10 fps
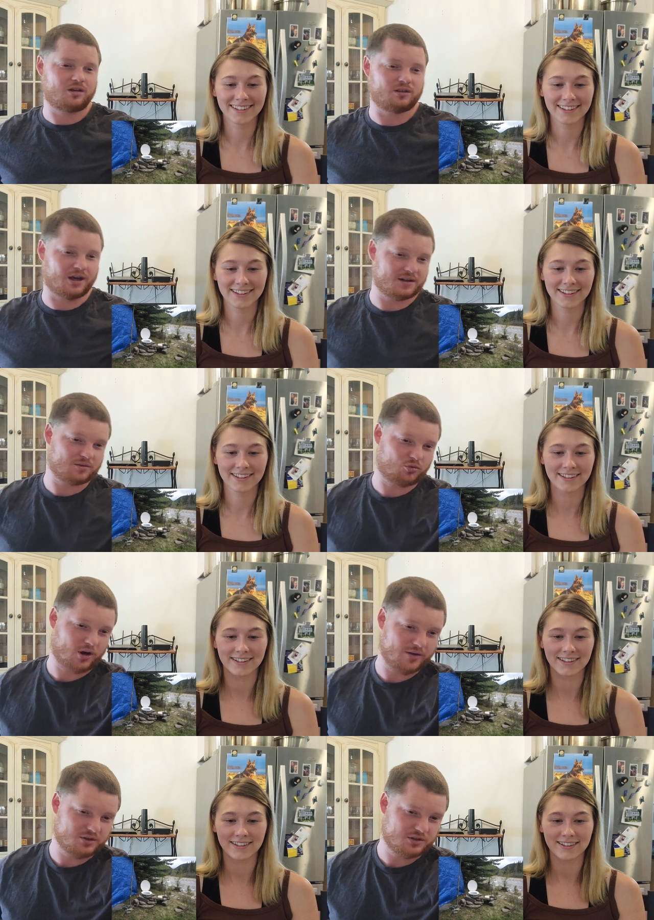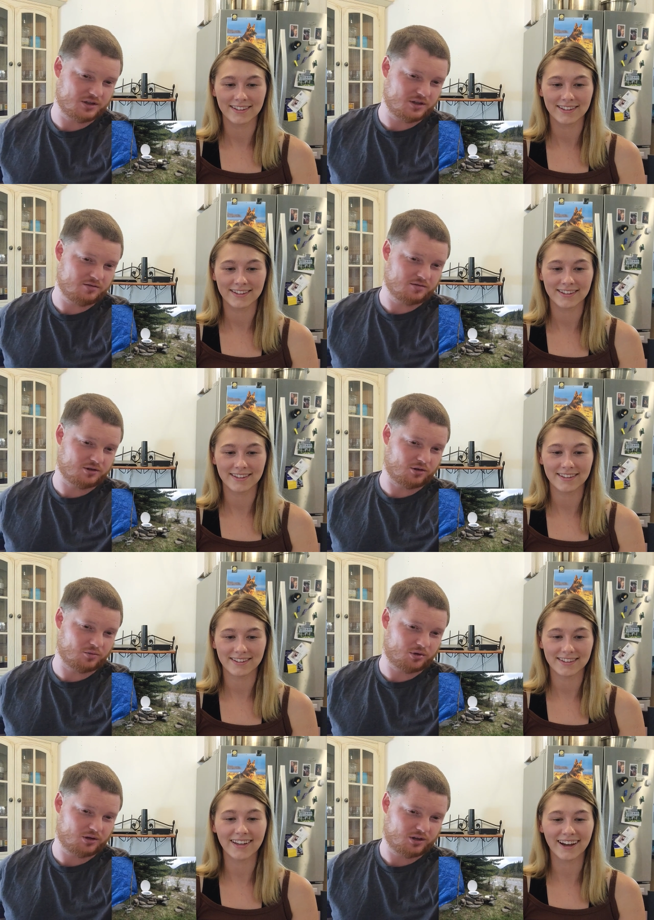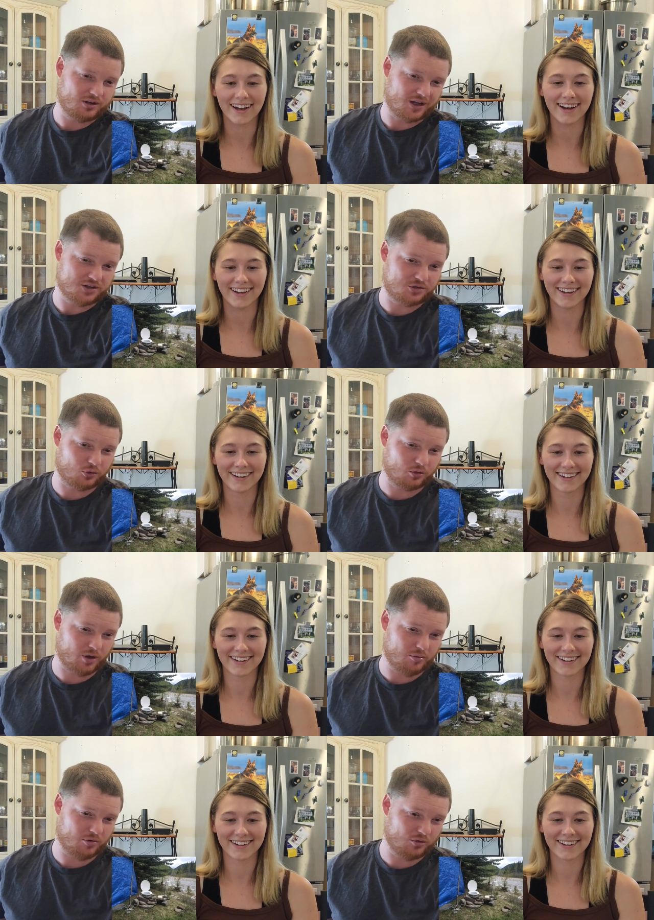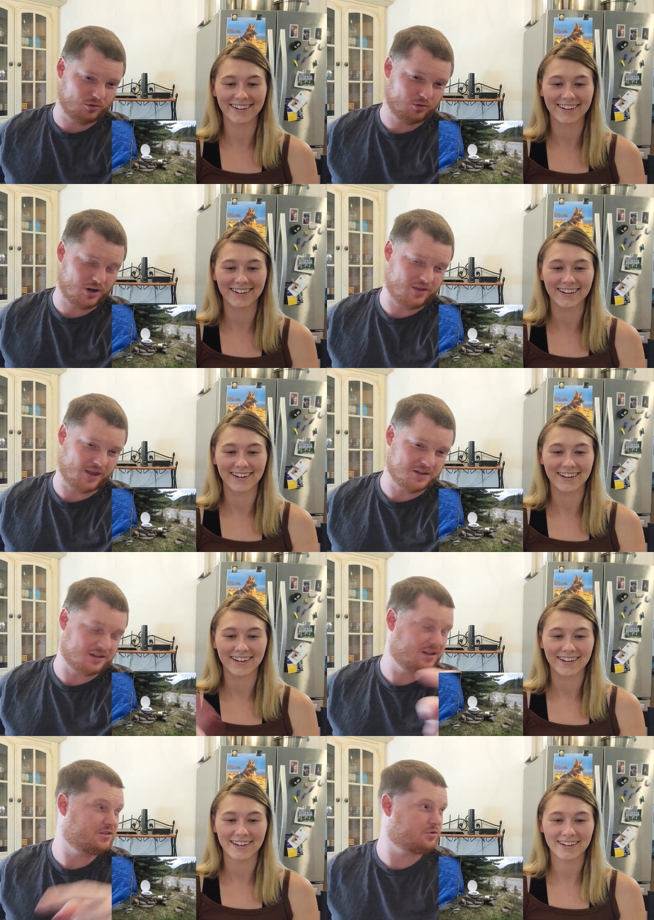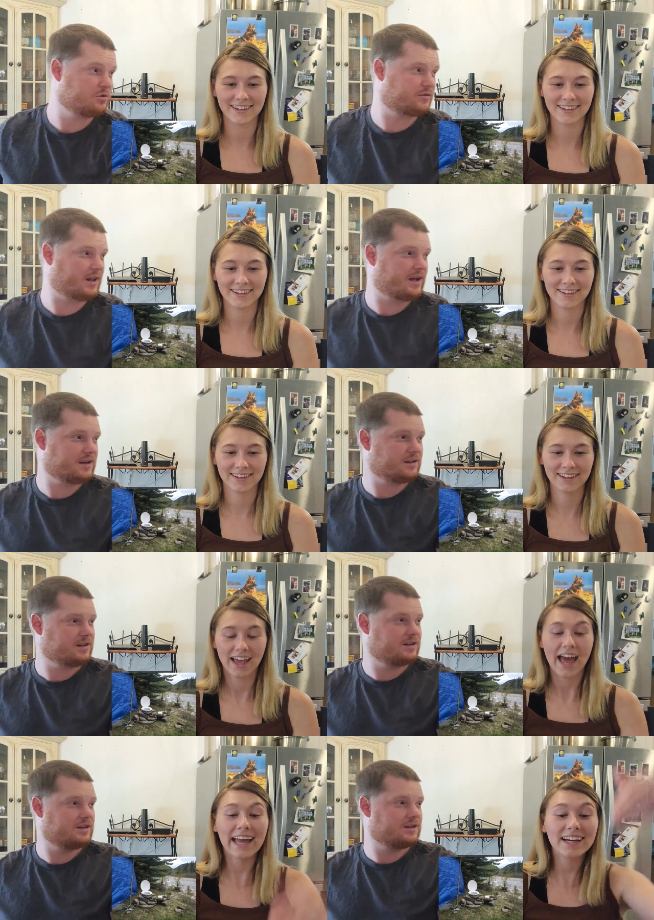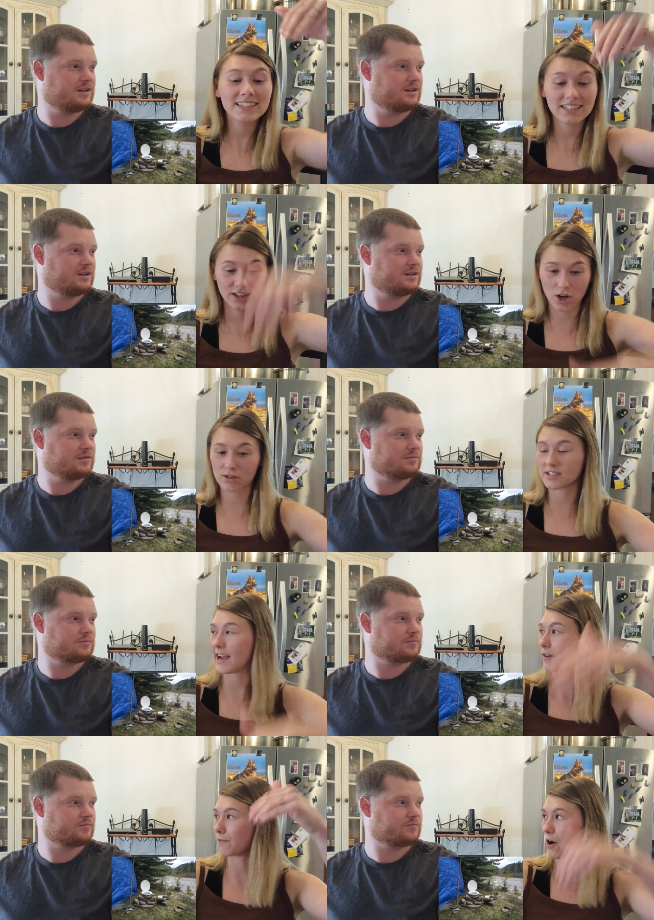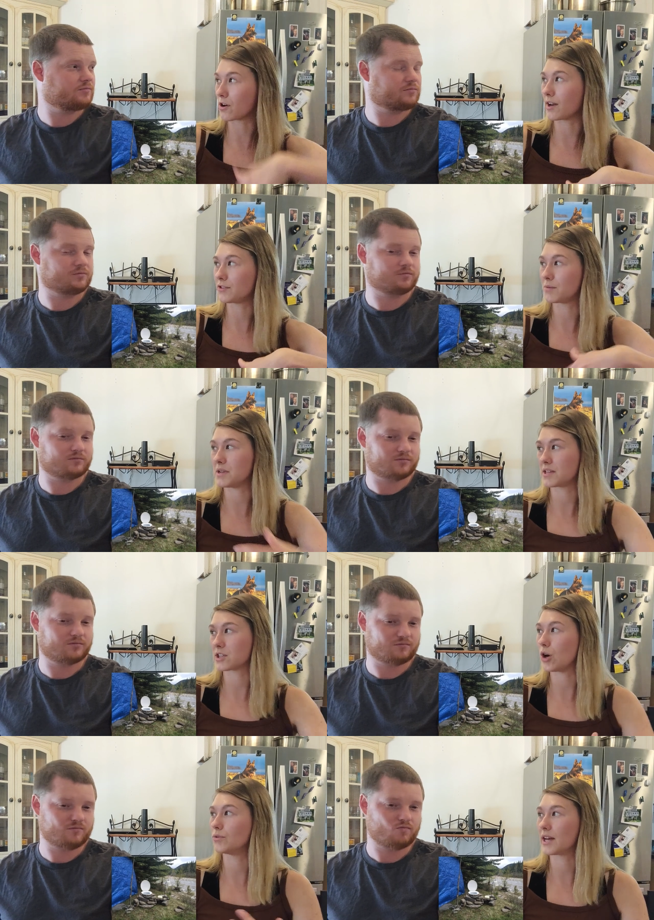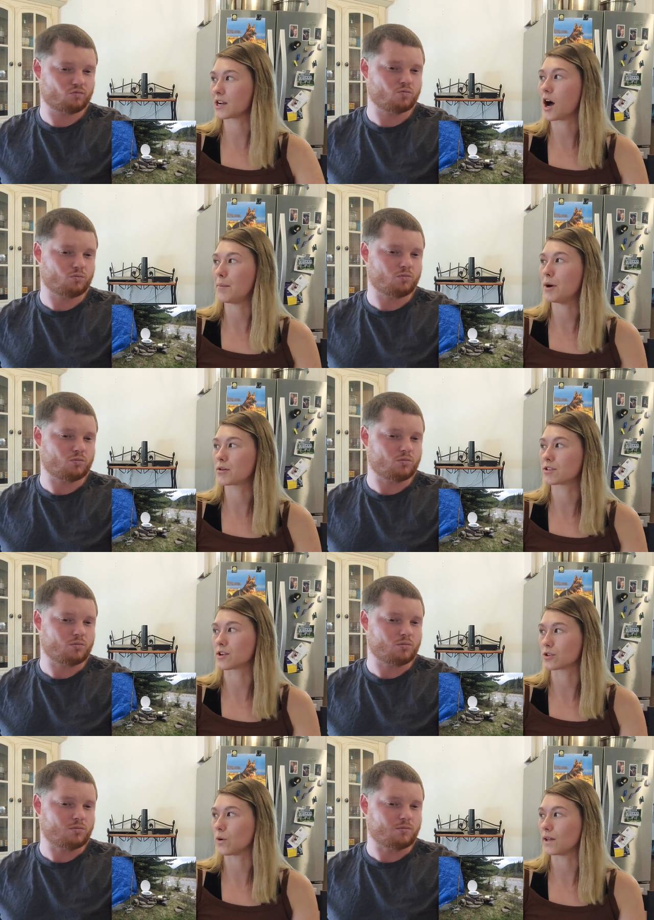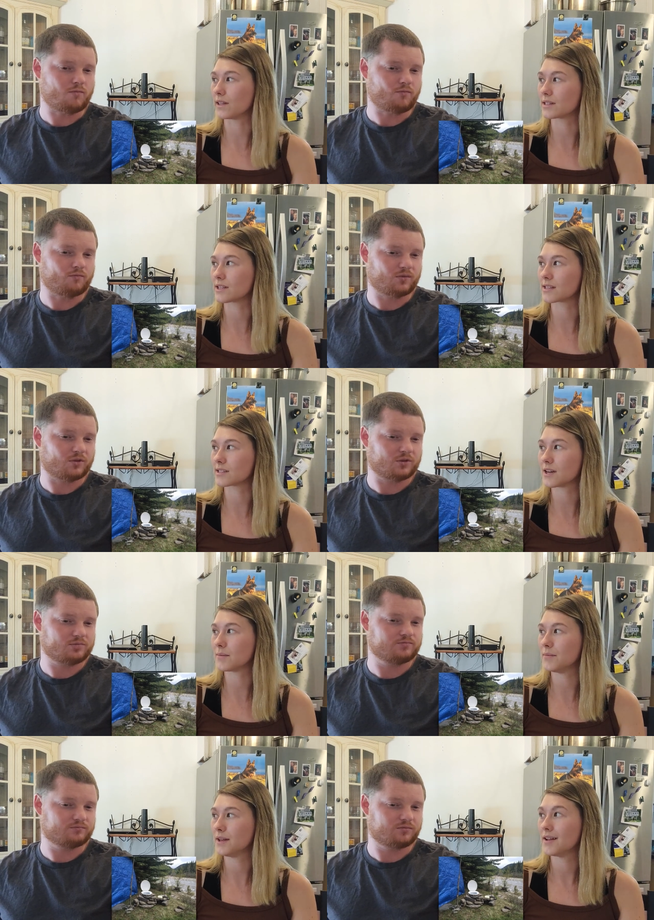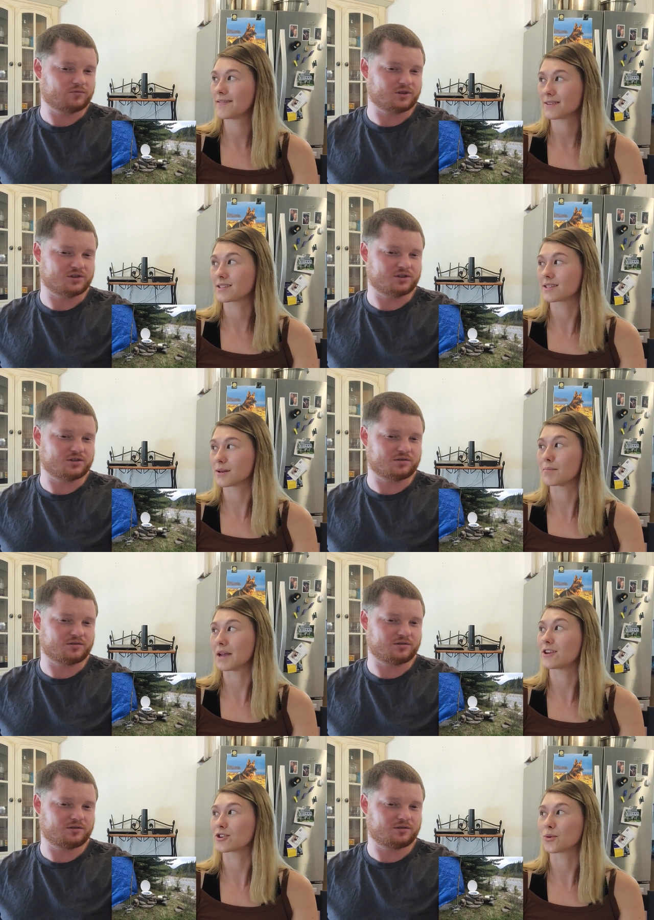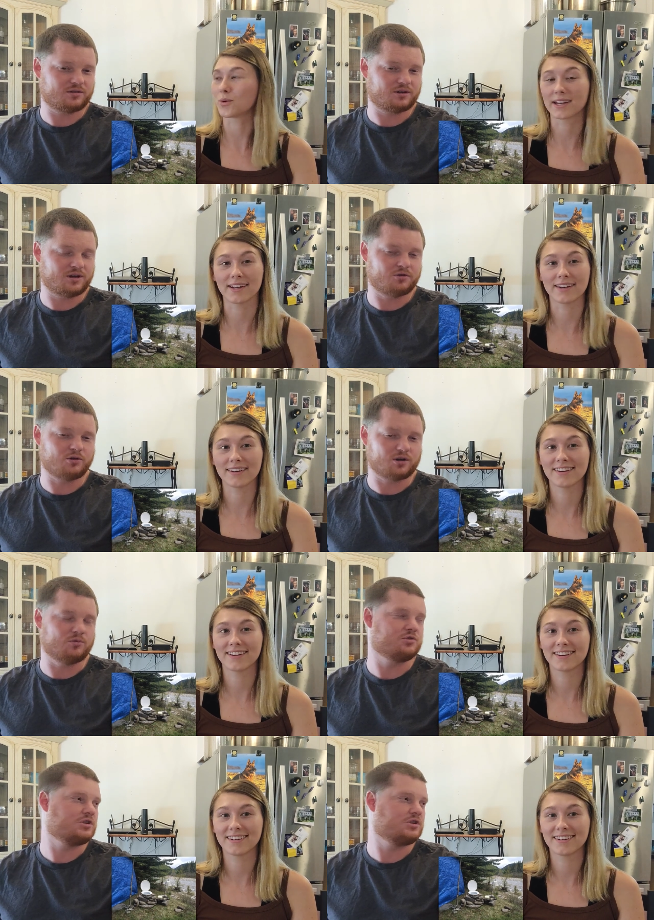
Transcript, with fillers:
Speaker 1: That is a privacy tarp. Uh -huh. That's toilet paper holder, and that's an in-use flag.
Speaker 2: And it goes down far enough to be its own like composting toilet system. This, this is, is a major win.
Speaker 1: Incredible